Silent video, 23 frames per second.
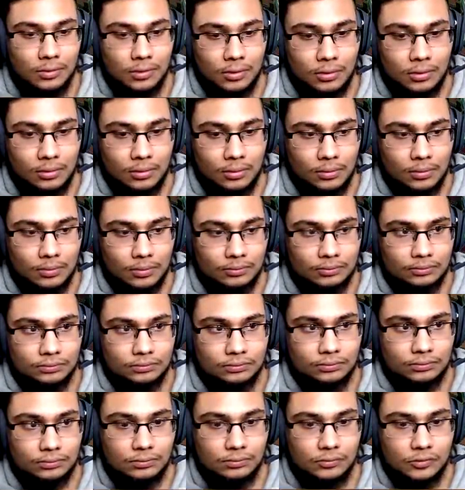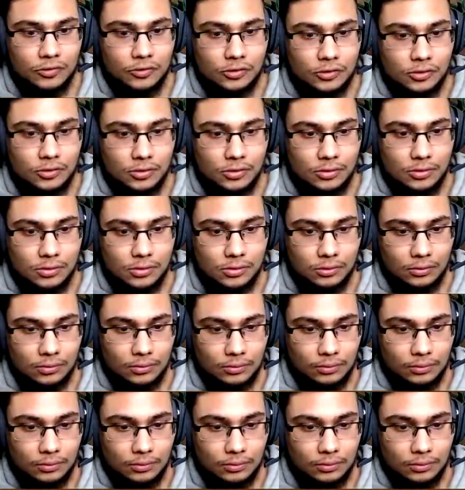Nobody speaks.